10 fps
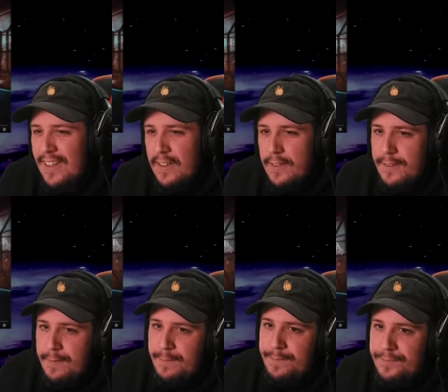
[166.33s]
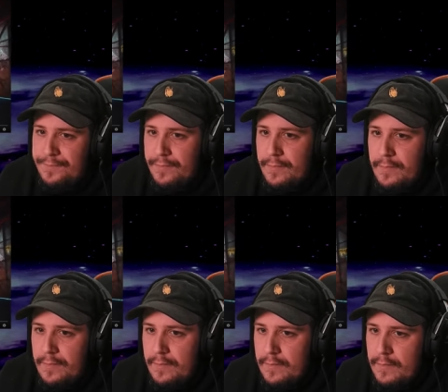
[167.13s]
Boom.
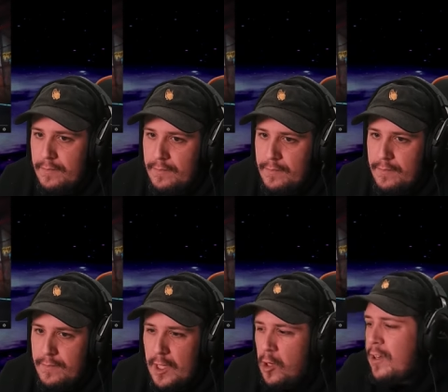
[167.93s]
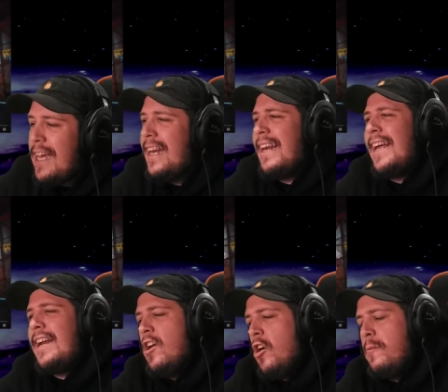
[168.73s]
Look at
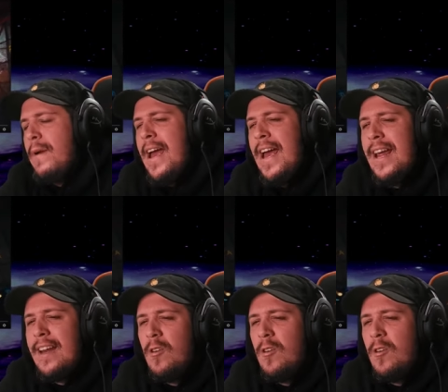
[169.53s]
Lino, man.